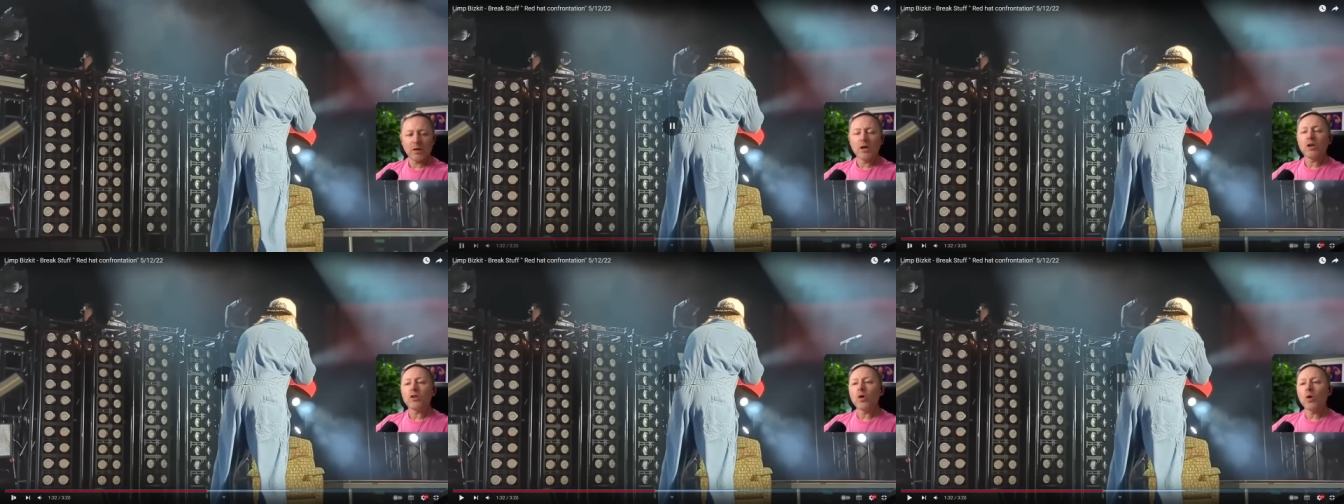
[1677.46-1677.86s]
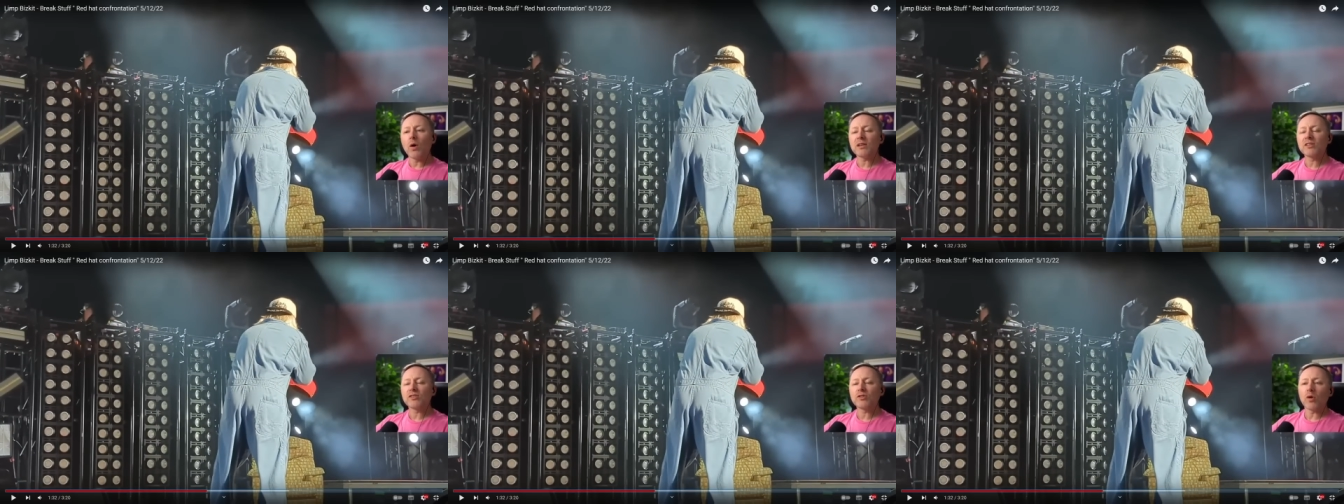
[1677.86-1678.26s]
No,
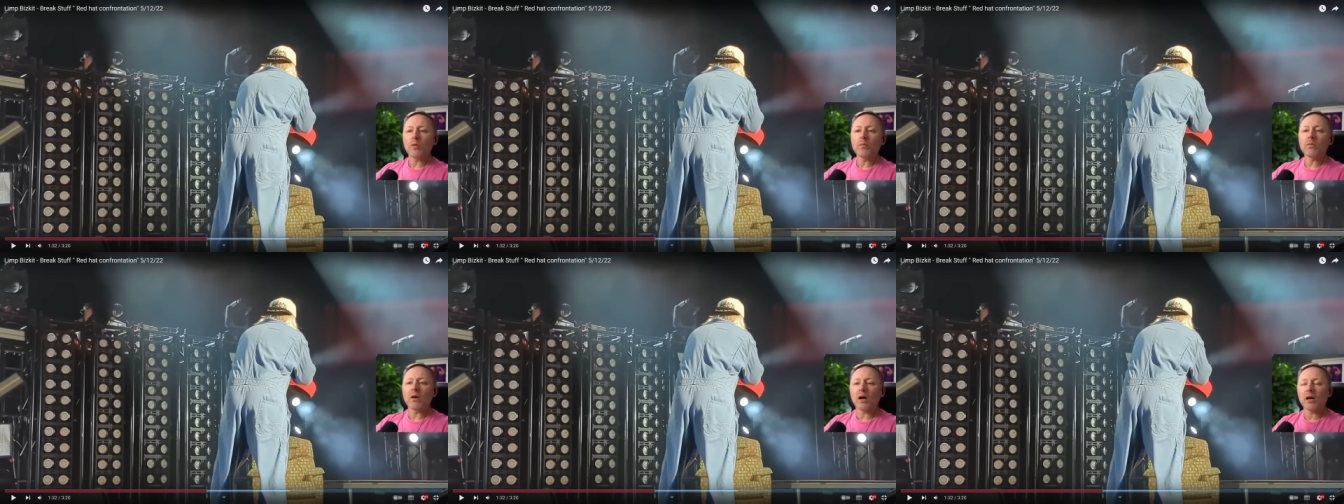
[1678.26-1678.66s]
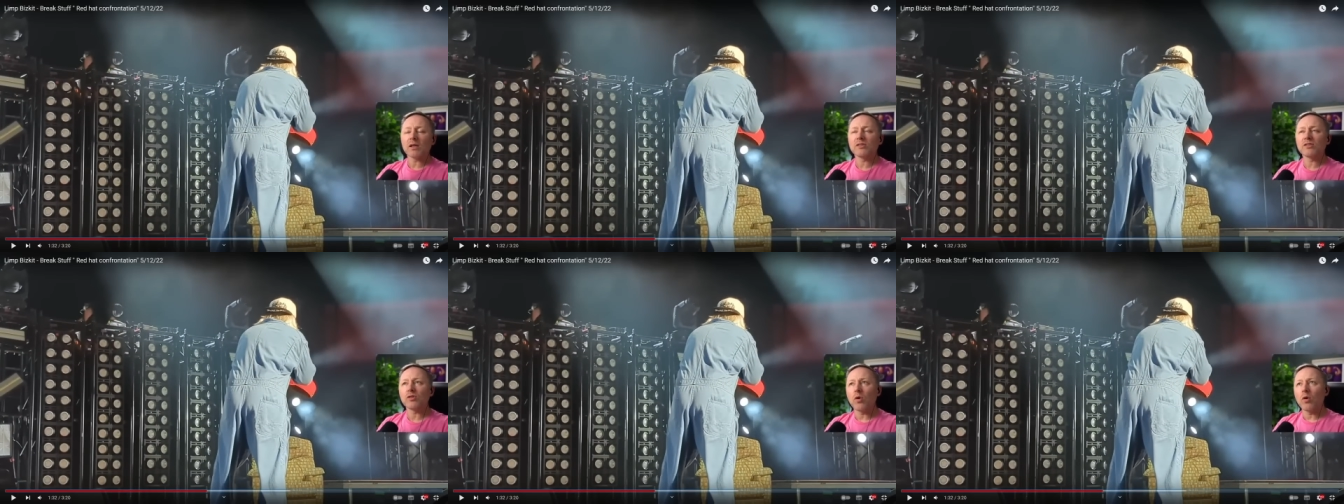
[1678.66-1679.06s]
I saw him. I
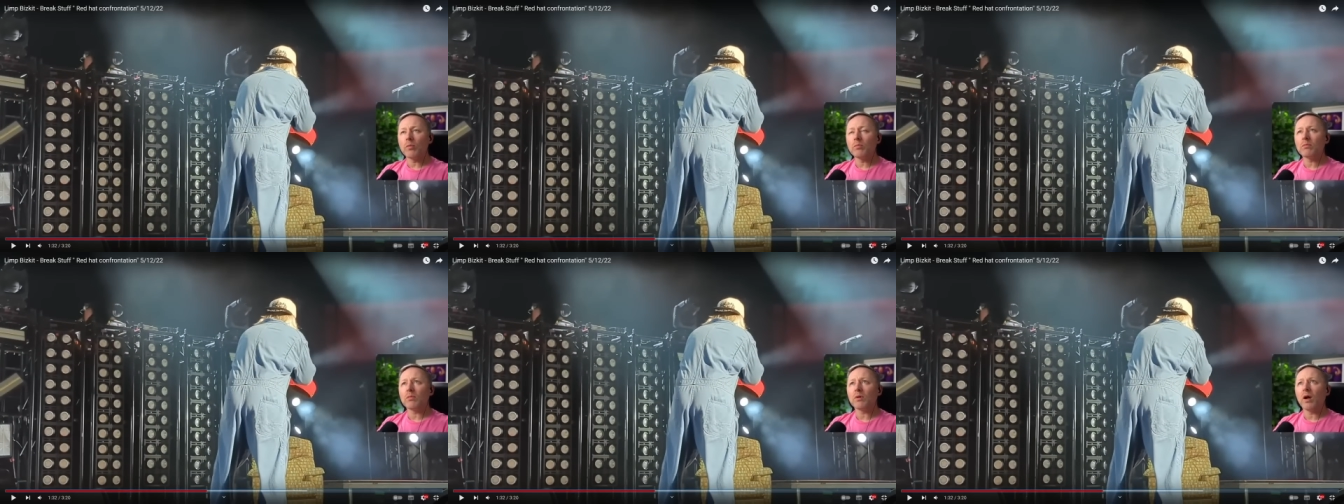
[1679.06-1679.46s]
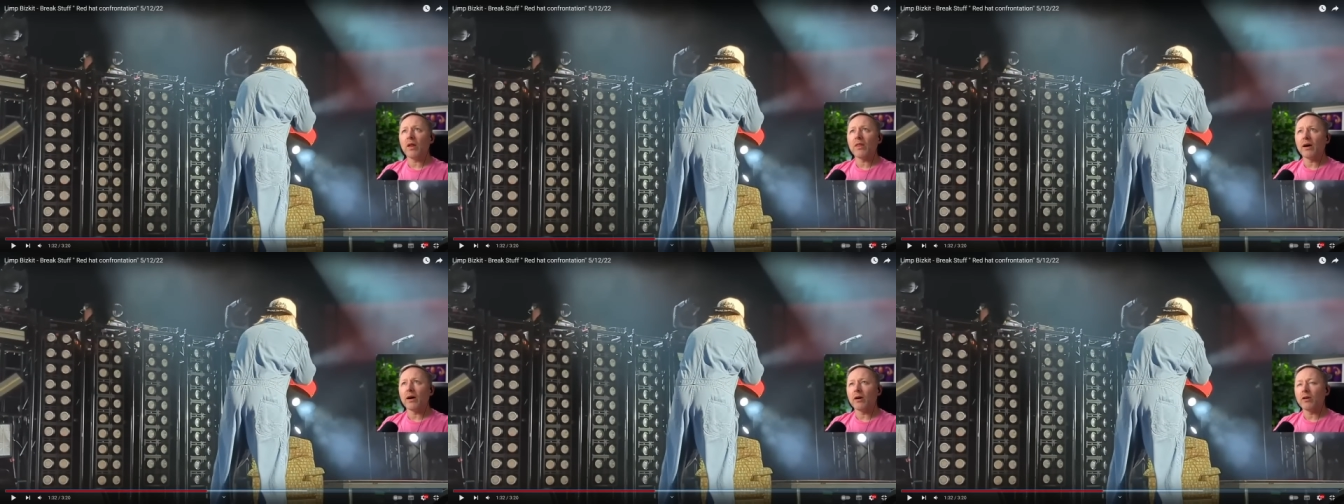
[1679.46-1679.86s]
saw him in
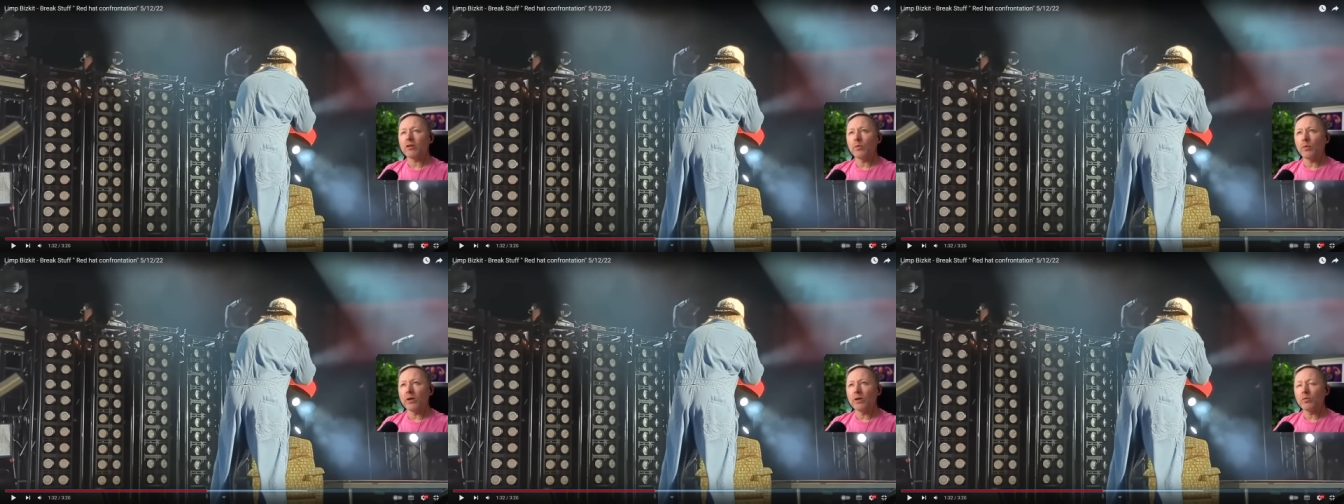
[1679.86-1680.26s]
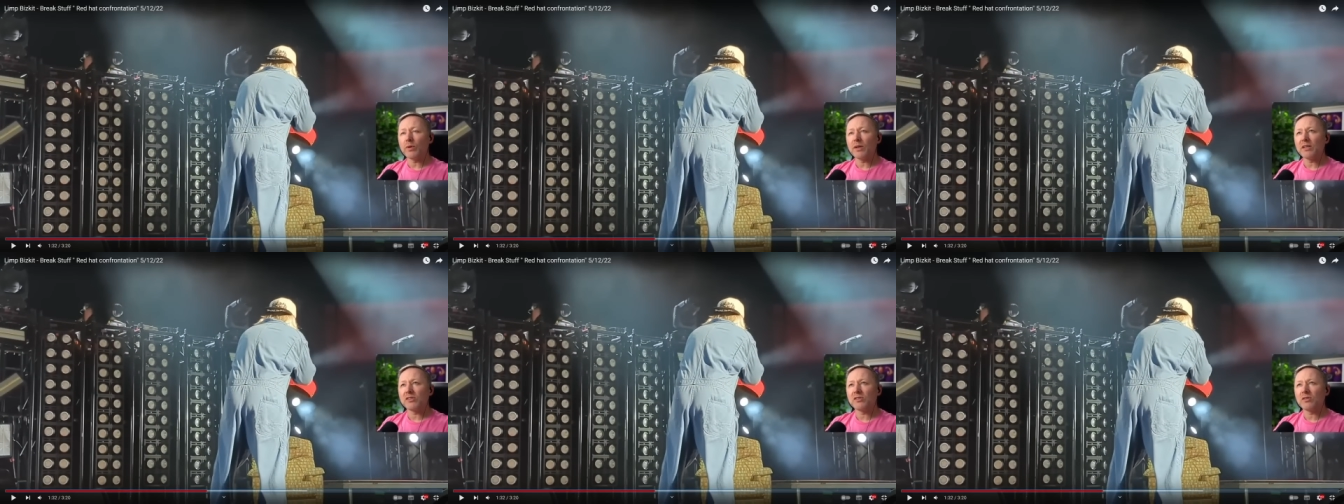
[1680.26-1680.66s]
that other one where
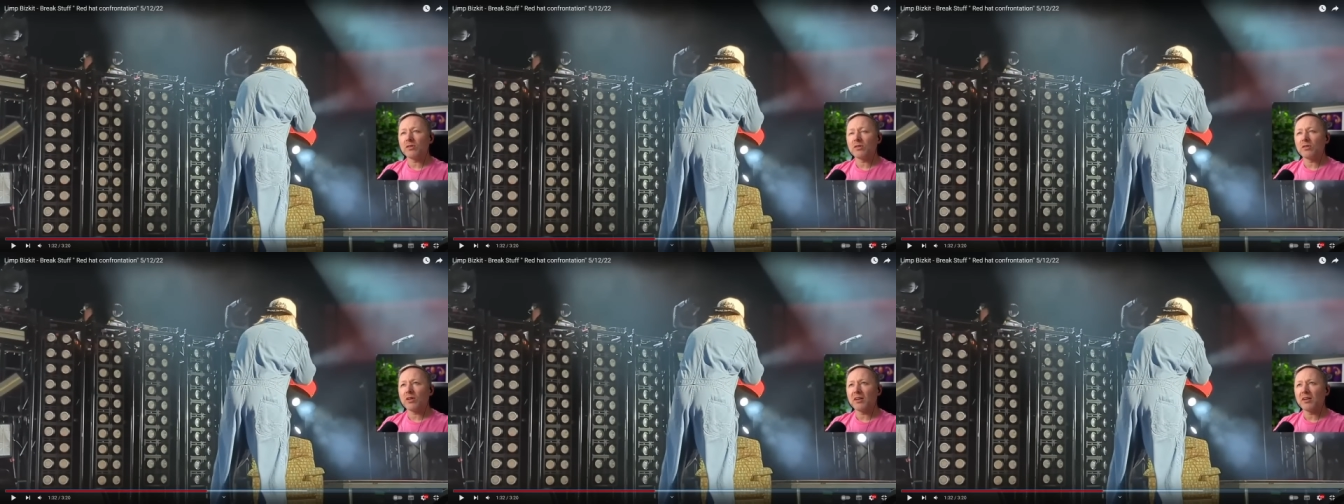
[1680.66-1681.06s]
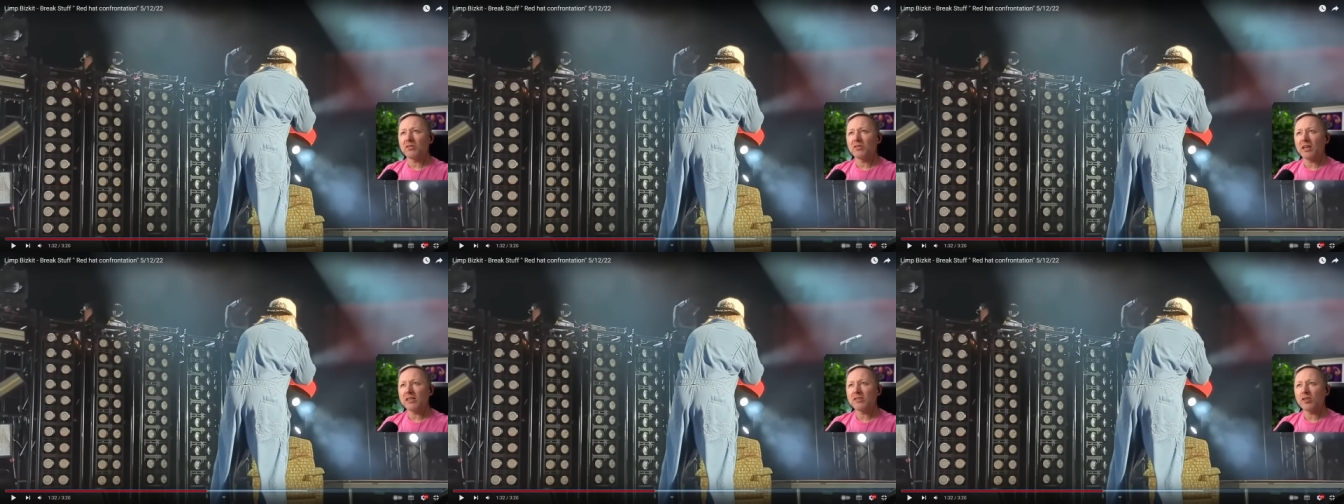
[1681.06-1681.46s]
he's kind of
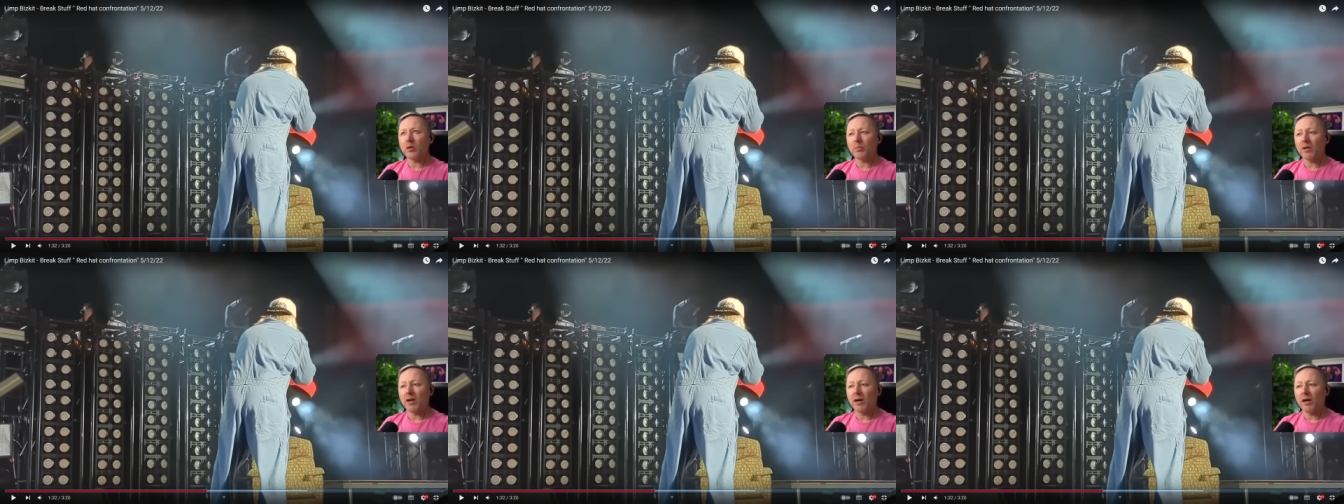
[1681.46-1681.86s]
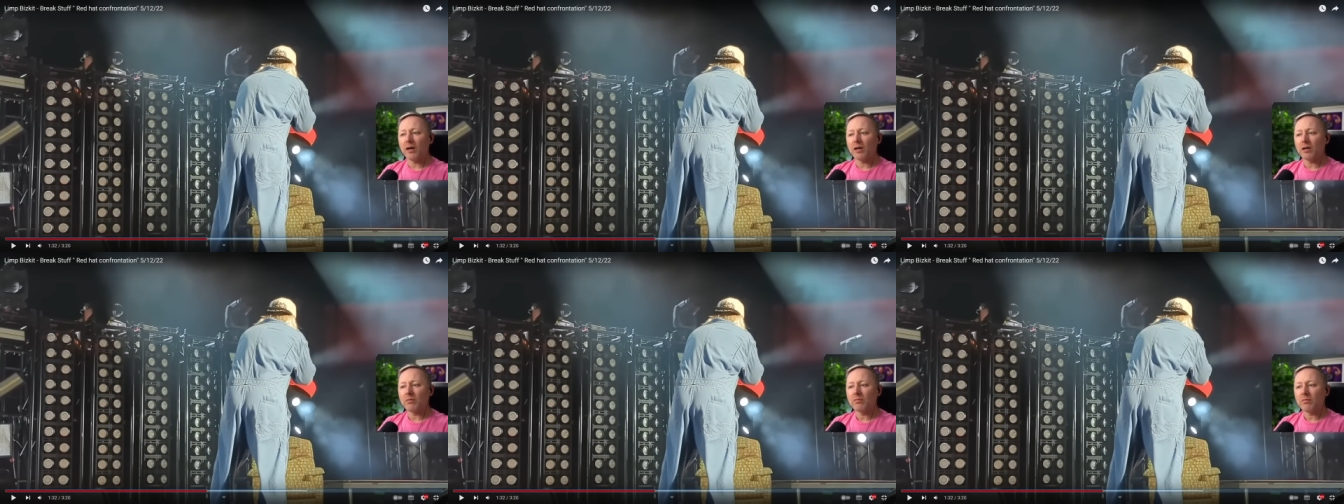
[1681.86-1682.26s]
dressed up like
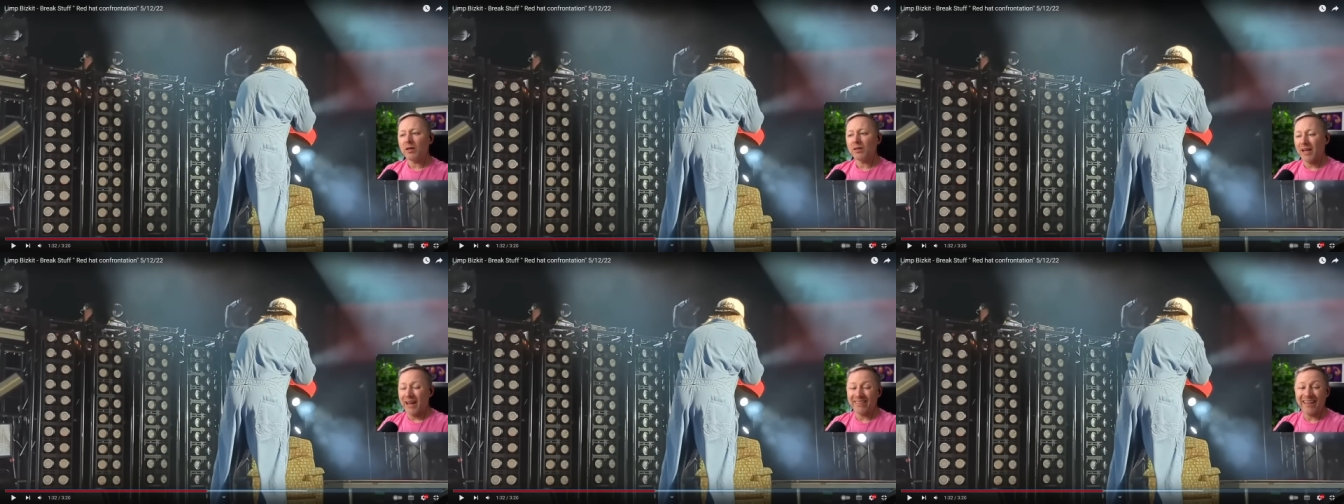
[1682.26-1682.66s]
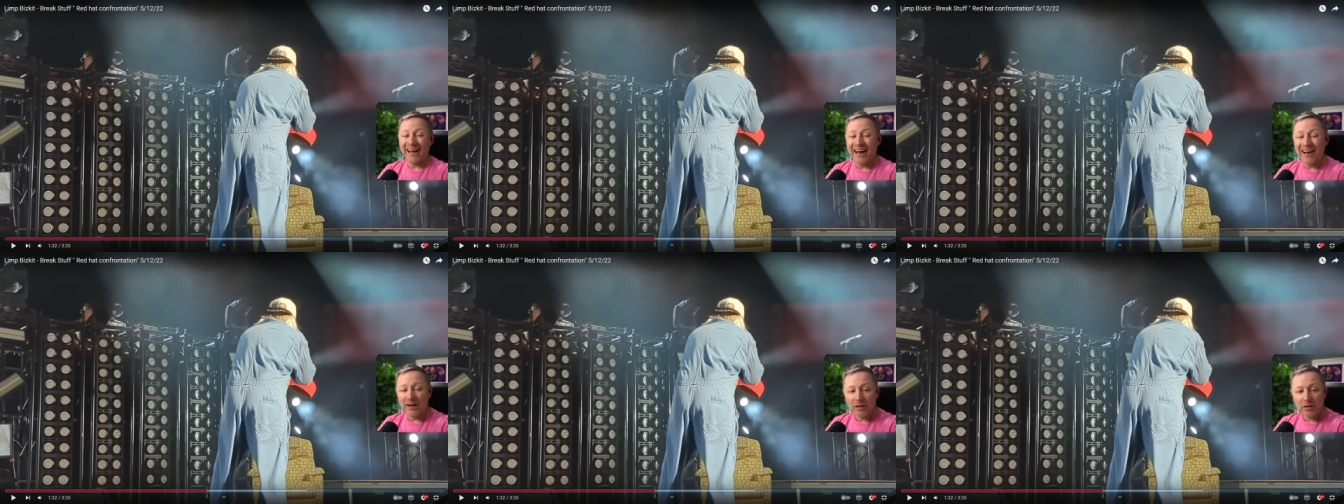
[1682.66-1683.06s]
a like a
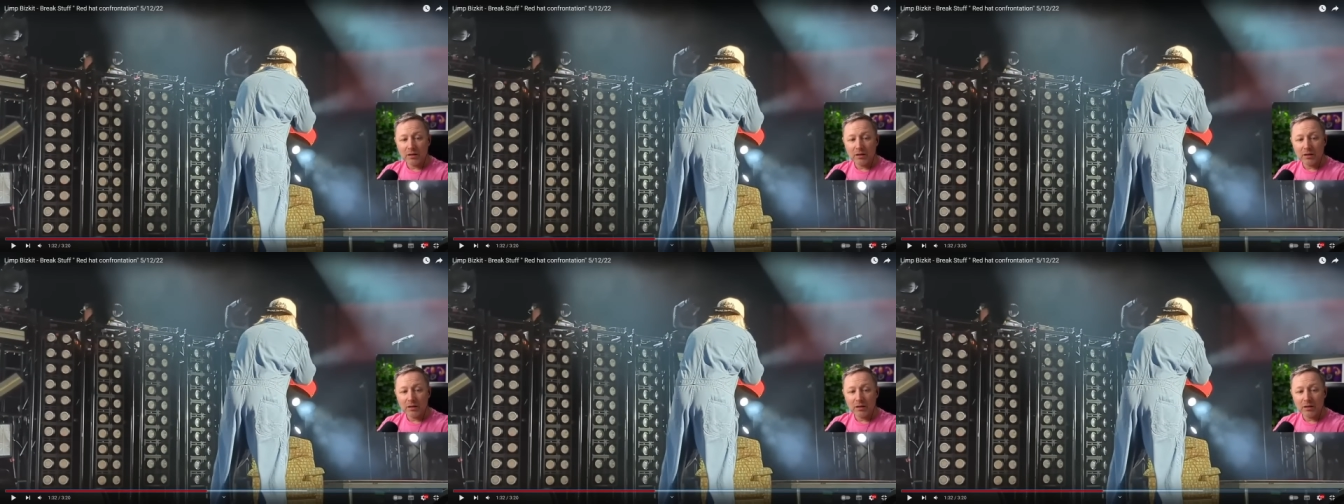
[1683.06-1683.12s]
da.